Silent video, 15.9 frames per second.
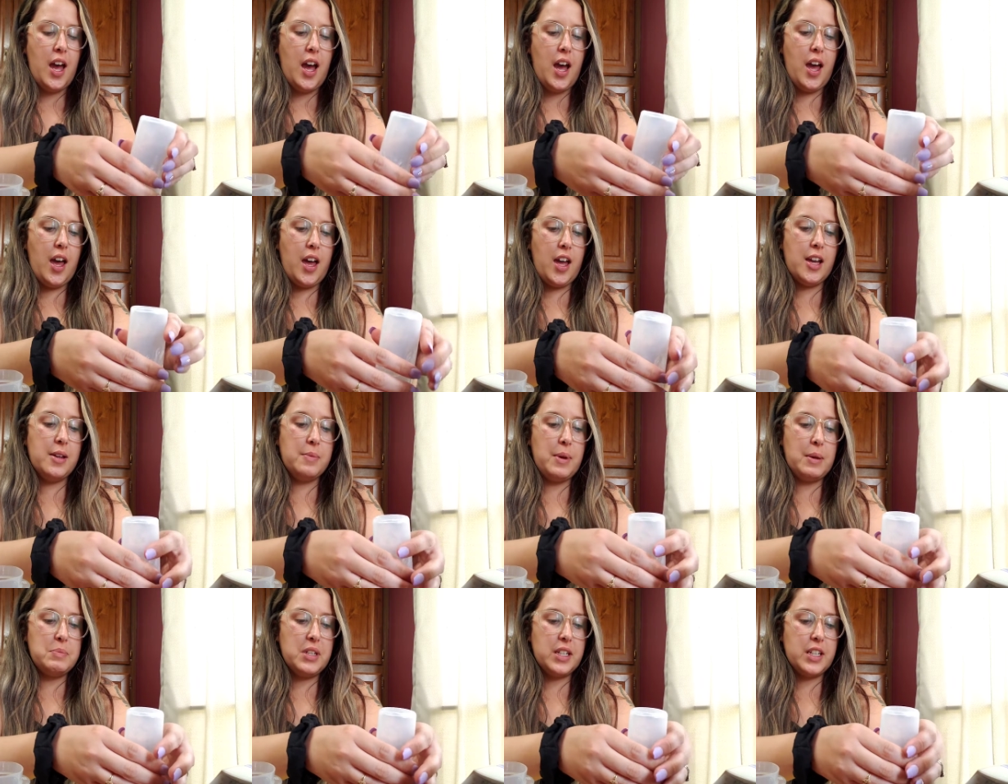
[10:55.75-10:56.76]
Um,
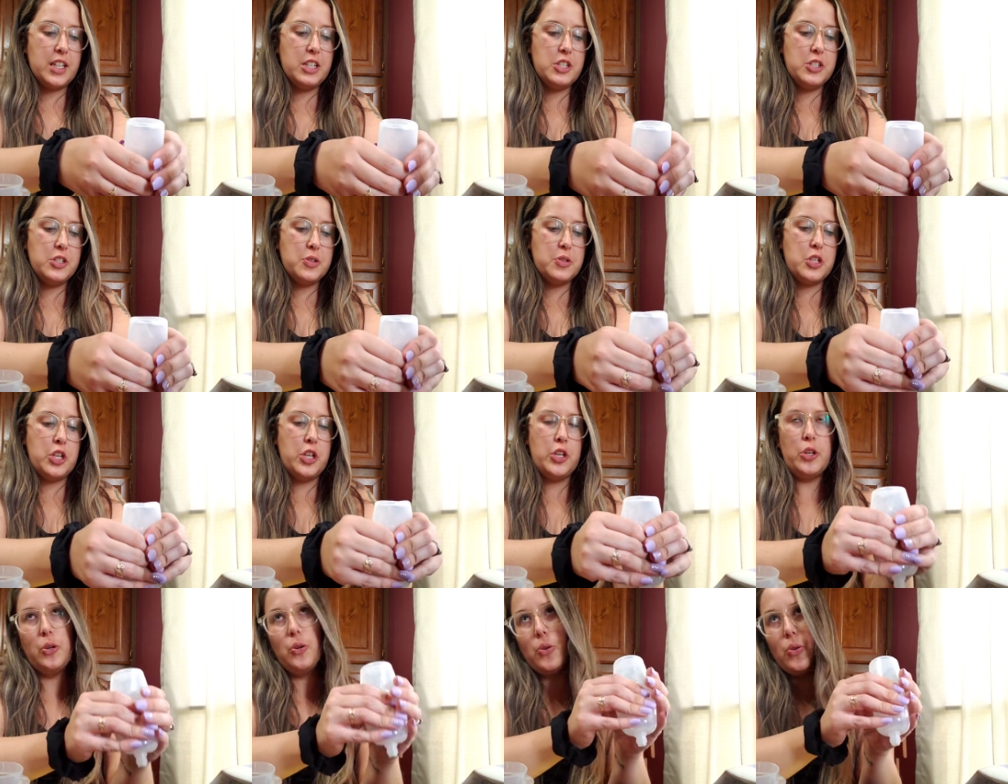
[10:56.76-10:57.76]
I'm not going to do
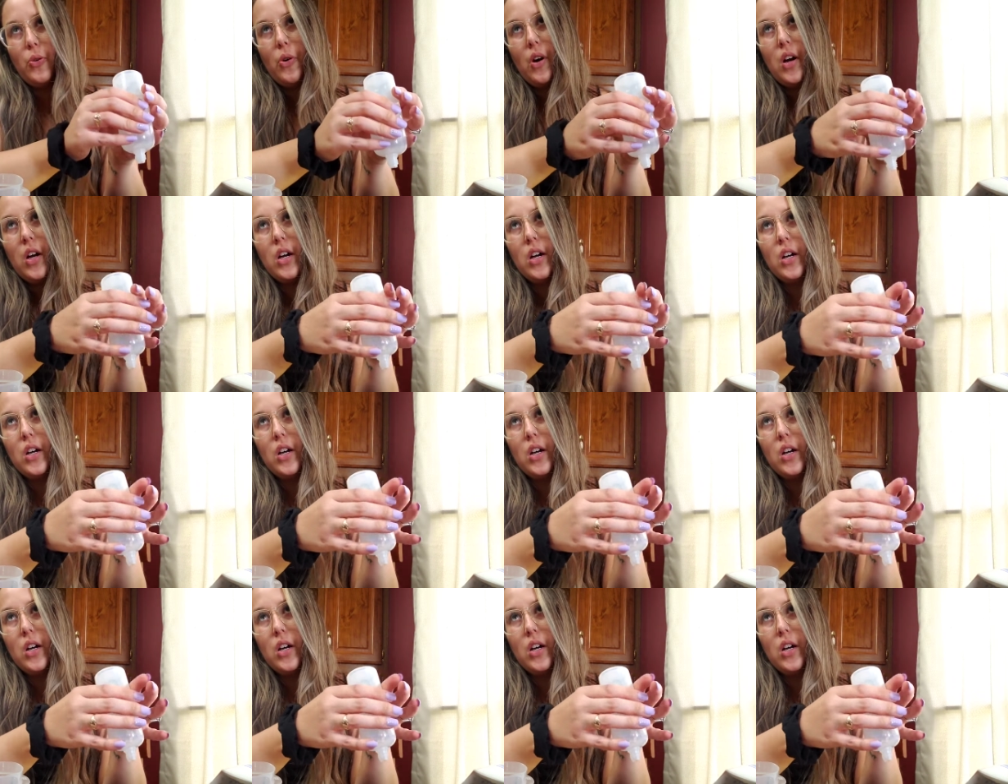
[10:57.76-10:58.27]
too